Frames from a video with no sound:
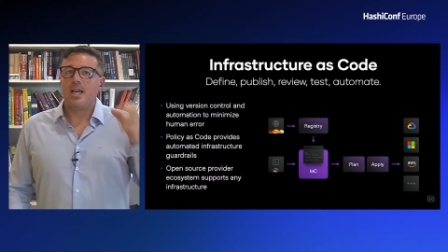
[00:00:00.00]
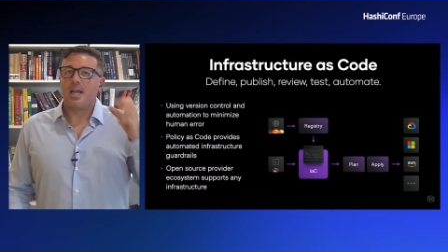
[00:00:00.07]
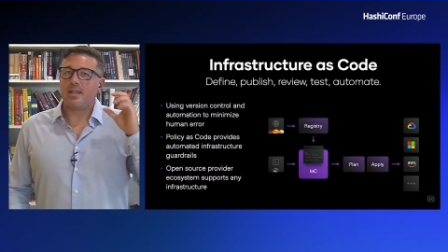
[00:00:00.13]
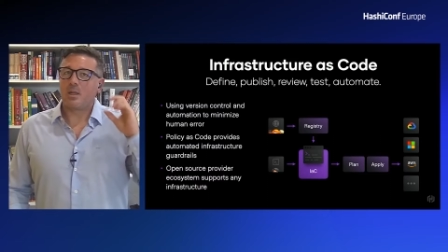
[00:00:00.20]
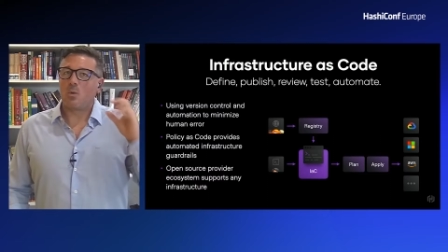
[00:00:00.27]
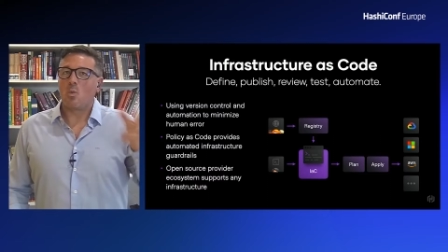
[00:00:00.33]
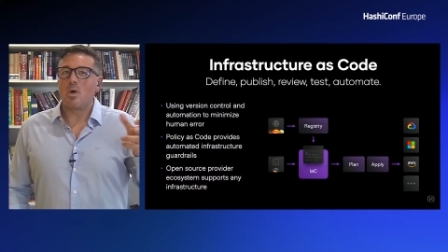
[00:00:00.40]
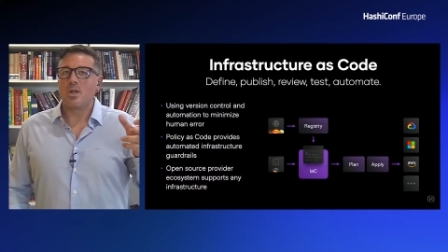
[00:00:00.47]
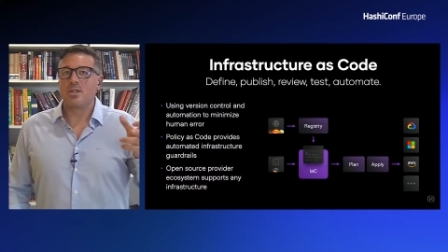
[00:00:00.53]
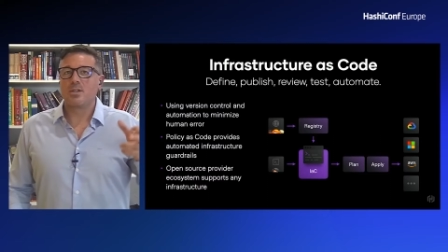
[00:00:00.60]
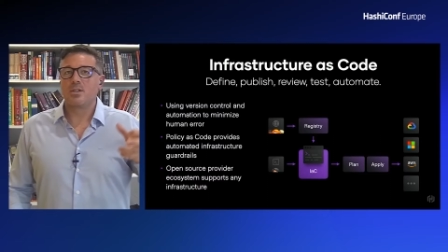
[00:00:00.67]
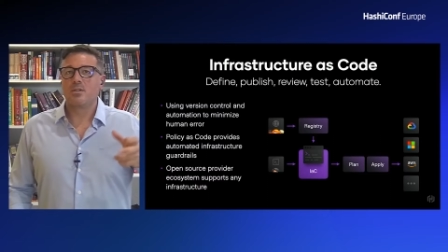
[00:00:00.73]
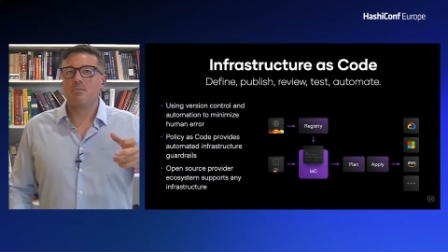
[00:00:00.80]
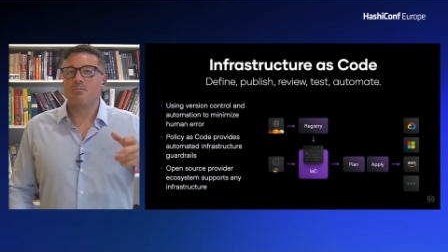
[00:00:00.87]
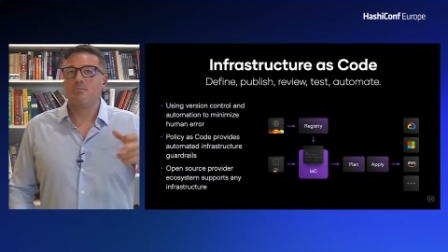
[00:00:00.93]
And then
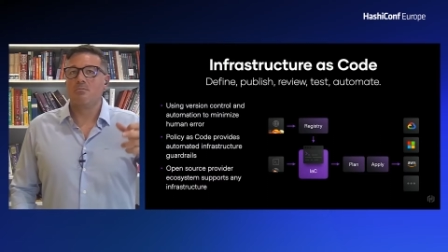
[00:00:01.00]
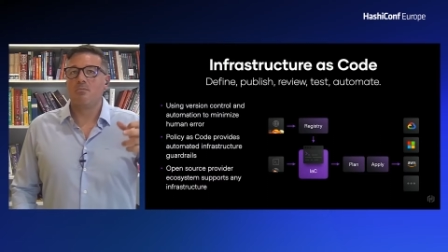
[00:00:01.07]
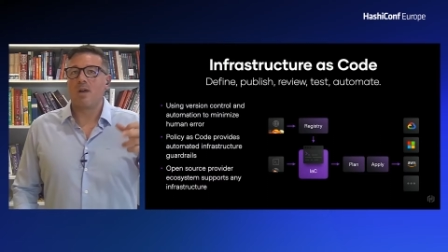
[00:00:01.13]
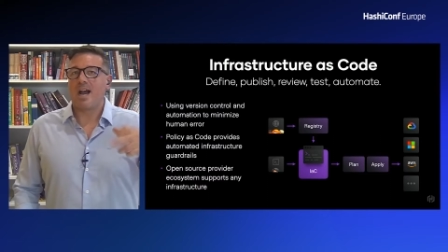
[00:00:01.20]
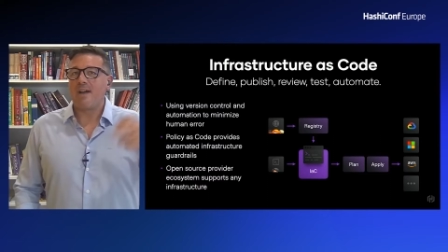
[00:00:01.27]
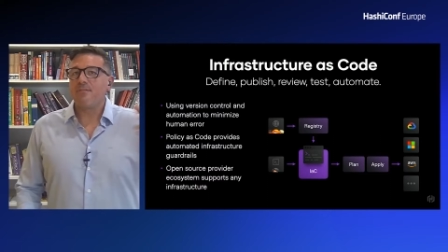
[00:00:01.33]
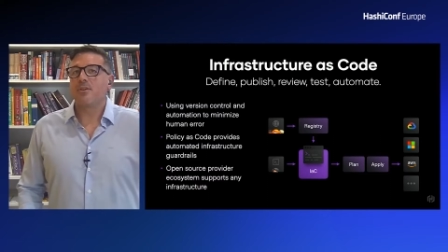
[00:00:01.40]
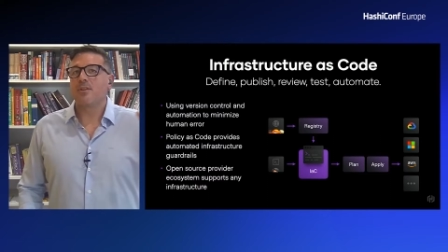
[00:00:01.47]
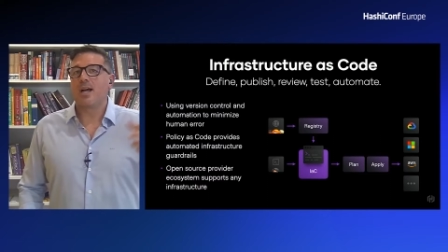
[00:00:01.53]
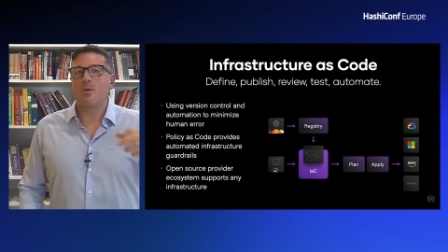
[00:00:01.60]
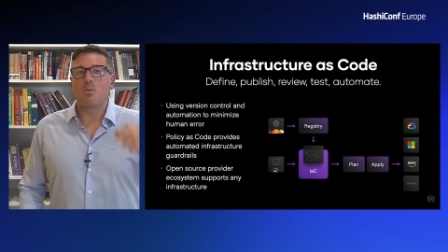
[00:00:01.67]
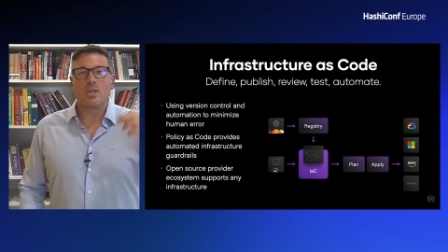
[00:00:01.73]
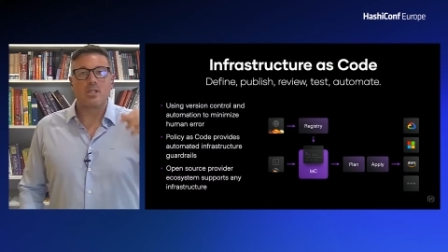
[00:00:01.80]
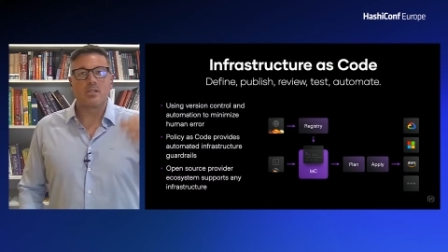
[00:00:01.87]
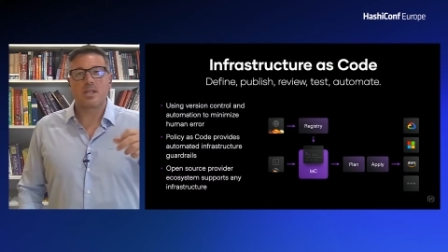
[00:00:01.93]
once after
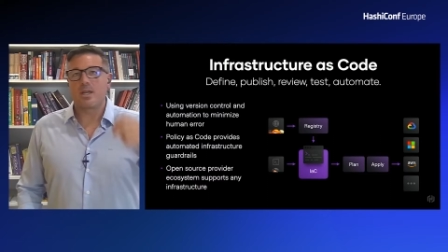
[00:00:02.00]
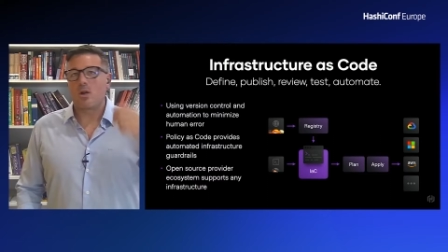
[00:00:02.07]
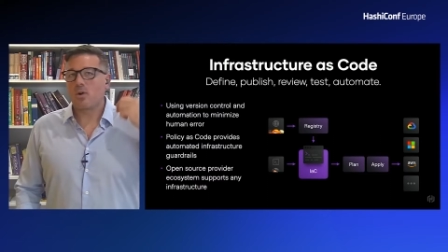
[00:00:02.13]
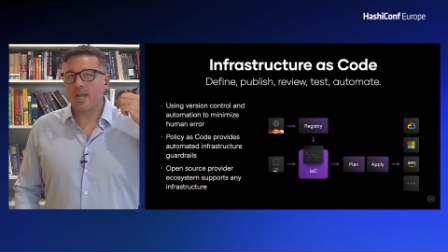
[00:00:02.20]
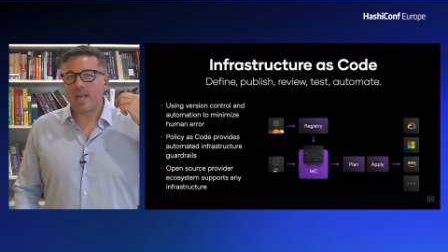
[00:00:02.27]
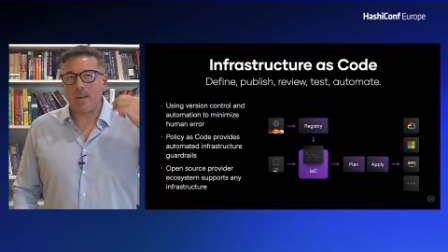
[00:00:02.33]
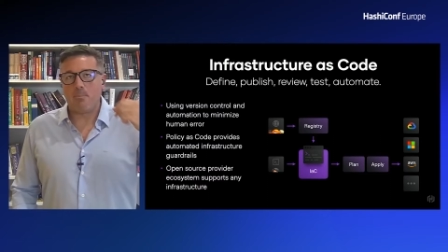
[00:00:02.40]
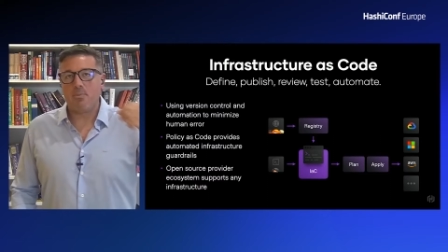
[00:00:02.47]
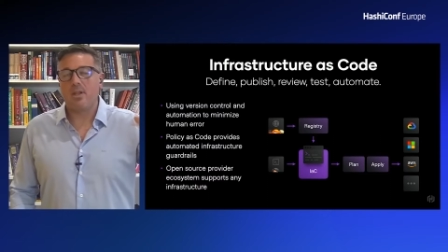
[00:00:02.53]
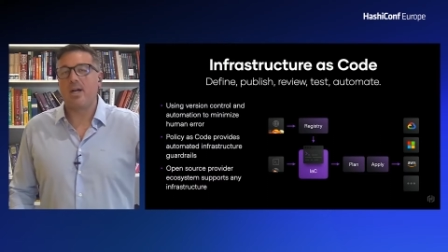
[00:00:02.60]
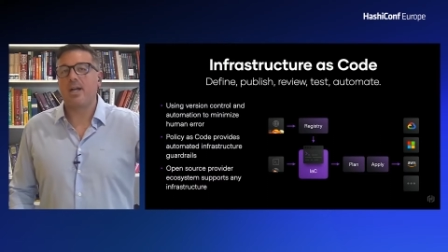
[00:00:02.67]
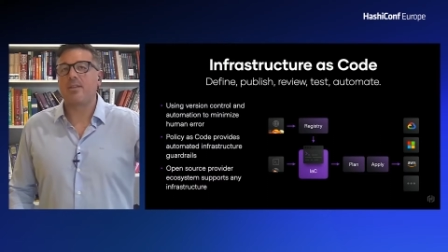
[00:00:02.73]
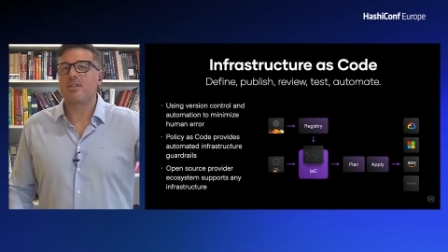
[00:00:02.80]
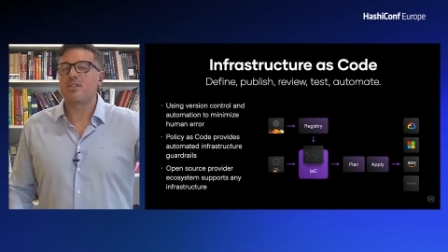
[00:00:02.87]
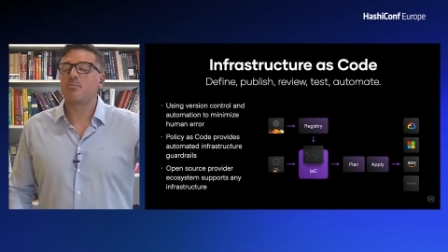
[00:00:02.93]
that, we can say, okay,
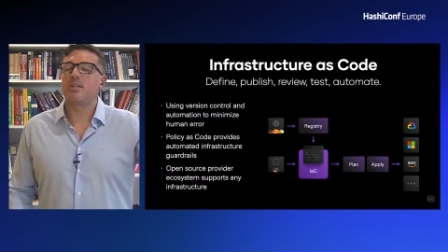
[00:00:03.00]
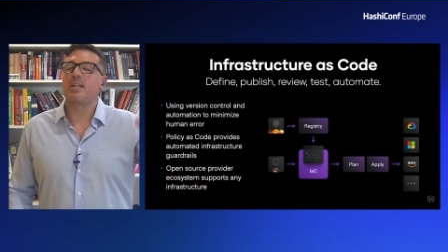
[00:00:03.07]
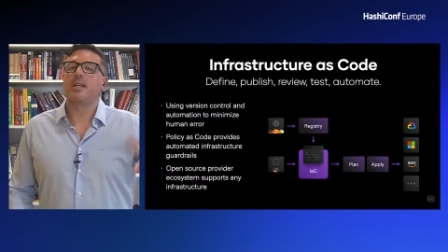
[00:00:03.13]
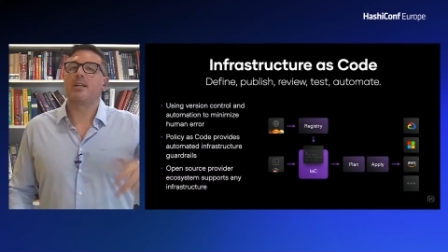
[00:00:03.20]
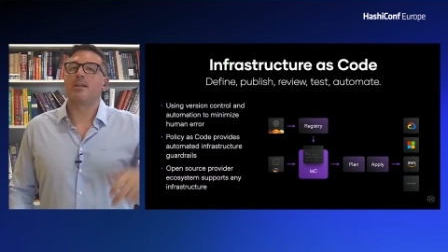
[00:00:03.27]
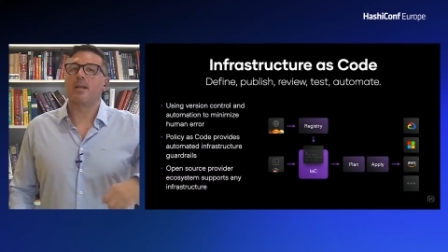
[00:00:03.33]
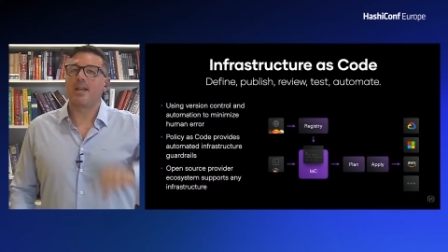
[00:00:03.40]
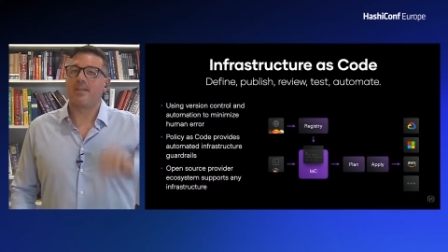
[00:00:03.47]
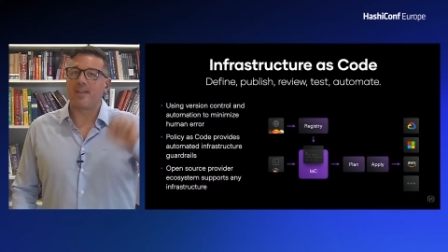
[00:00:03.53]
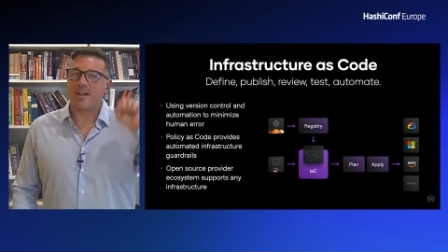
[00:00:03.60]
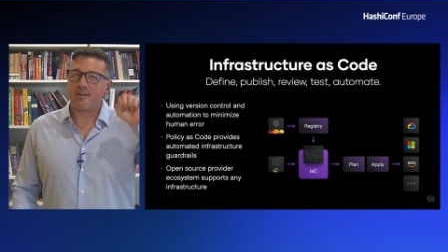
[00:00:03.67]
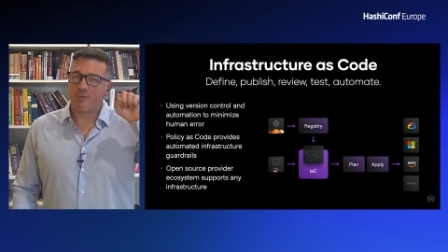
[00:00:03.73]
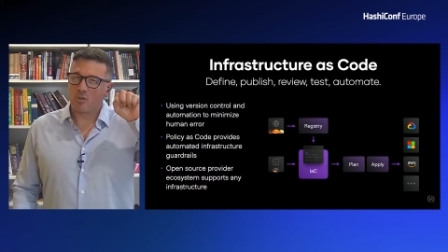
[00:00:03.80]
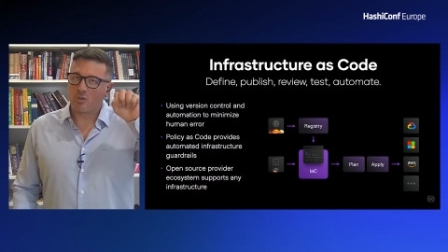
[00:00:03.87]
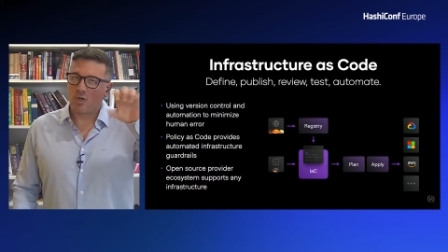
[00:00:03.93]
apply this plan, and that
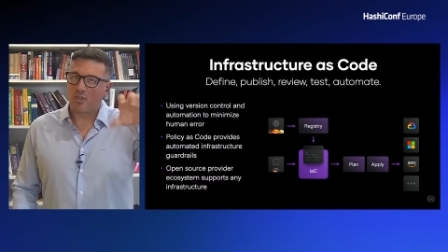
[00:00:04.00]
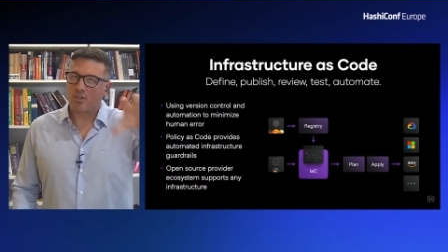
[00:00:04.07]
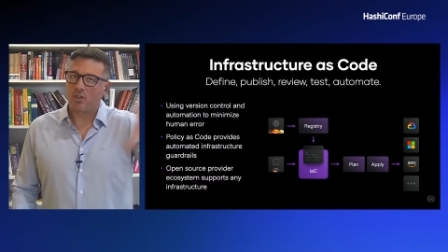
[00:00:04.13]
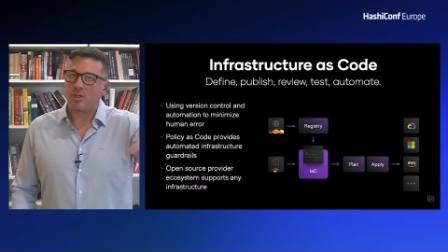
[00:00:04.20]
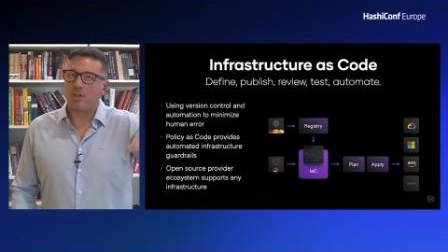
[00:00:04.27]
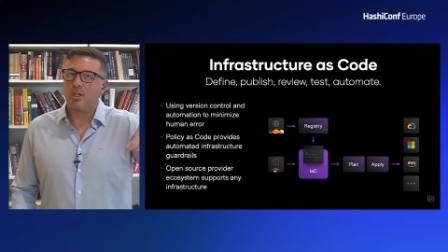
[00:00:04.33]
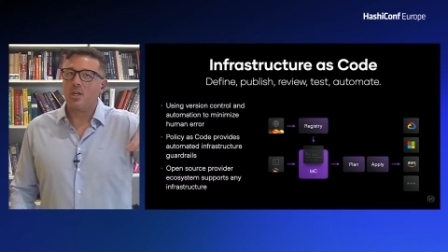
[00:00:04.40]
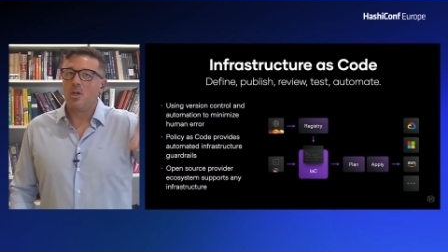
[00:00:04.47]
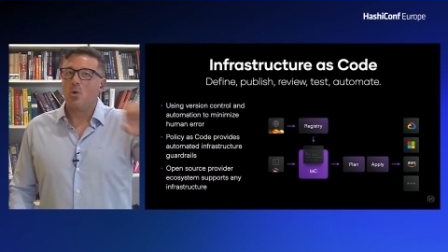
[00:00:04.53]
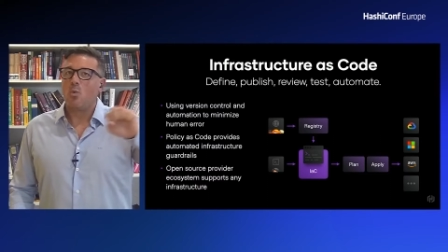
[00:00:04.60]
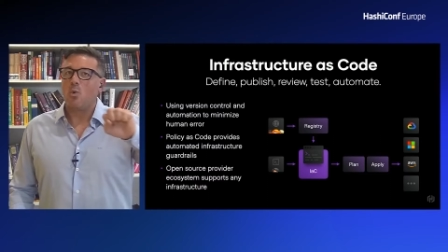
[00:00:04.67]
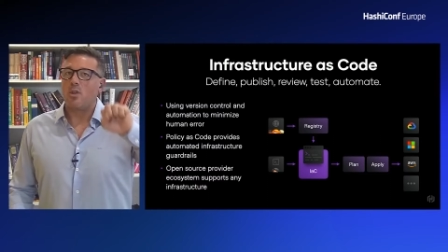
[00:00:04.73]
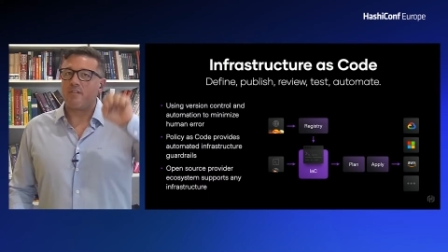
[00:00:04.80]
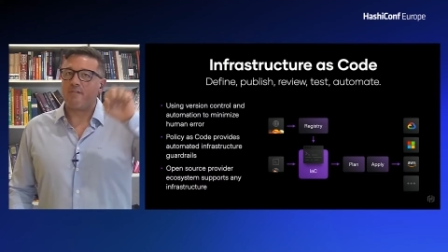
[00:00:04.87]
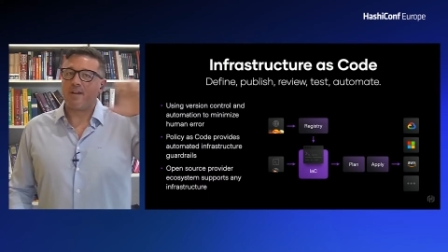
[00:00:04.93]
infrastructure
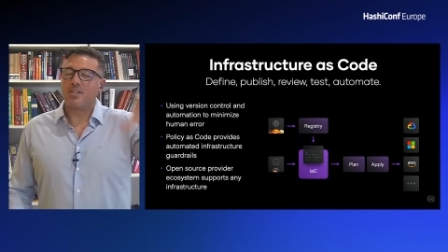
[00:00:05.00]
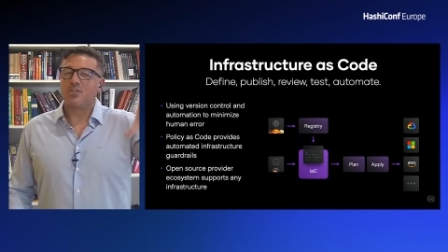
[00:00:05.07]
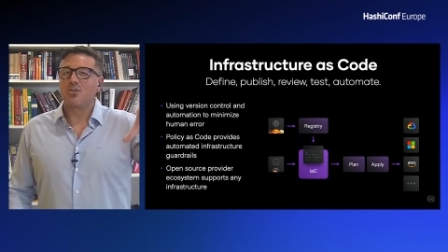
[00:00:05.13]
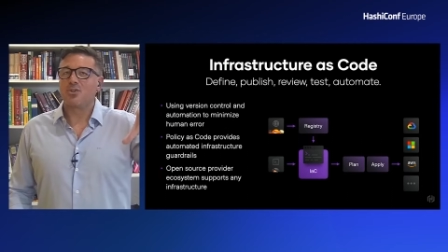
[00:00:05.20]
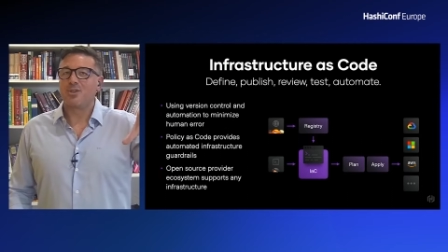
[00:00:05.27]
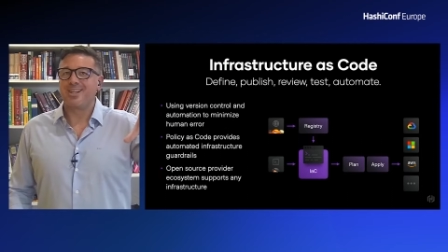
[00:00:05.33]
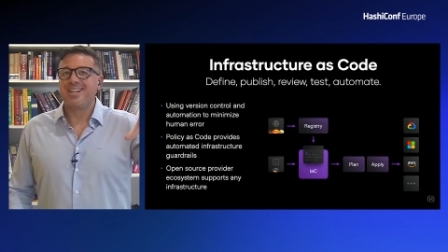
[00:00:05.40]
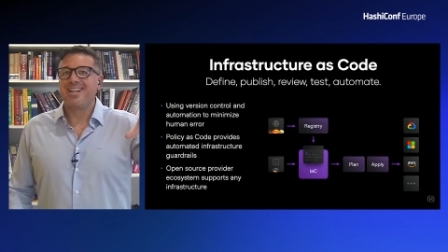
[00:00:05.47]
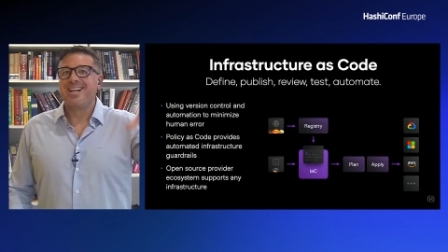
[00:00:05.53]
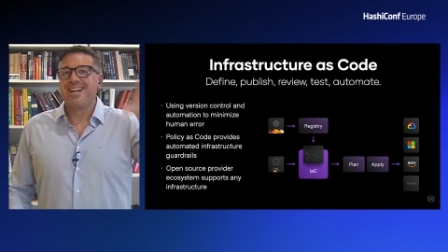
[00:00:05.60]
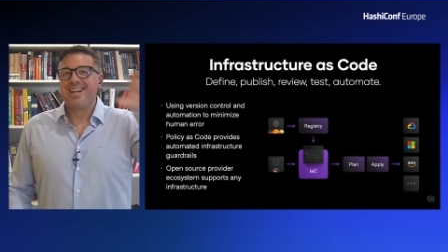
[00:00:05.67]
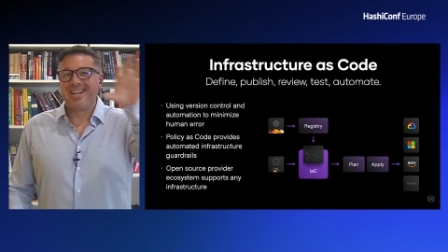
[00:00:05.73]
will eventually